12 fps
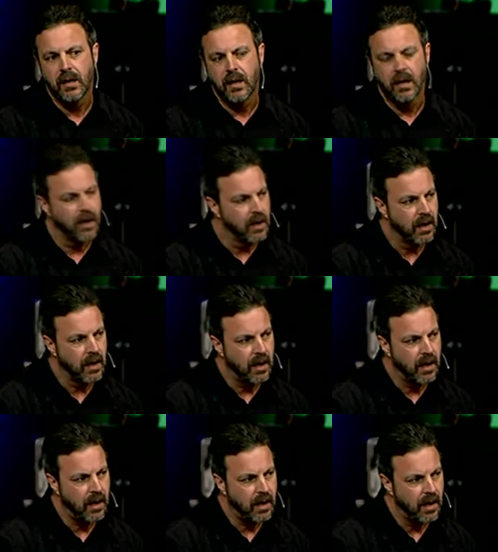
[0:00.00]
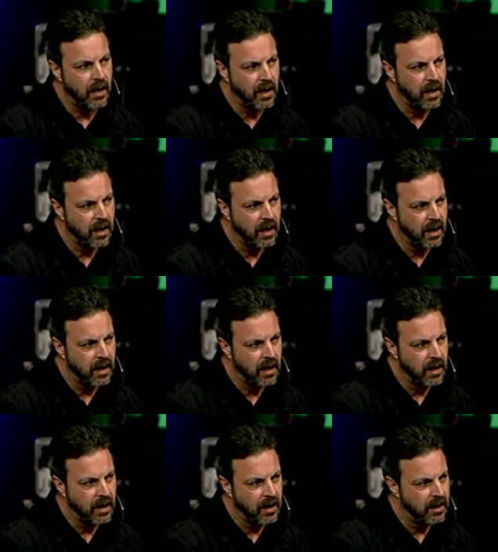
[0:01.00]

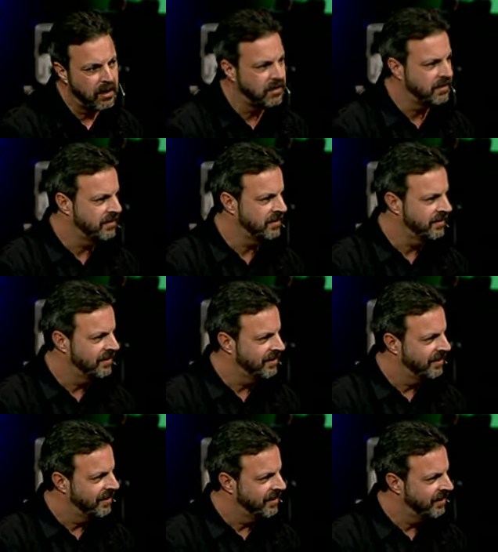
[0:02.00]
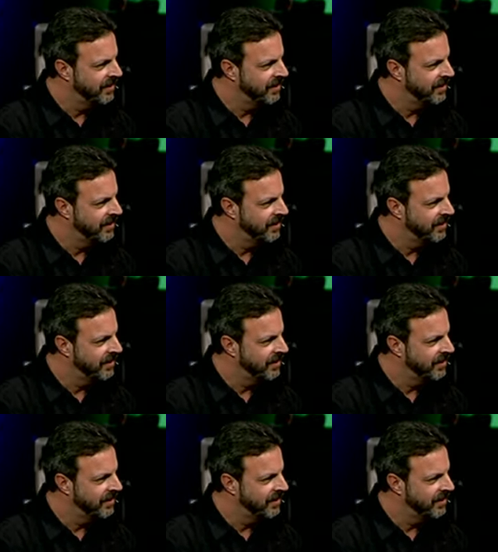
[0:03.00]
No one is speaking in this clip.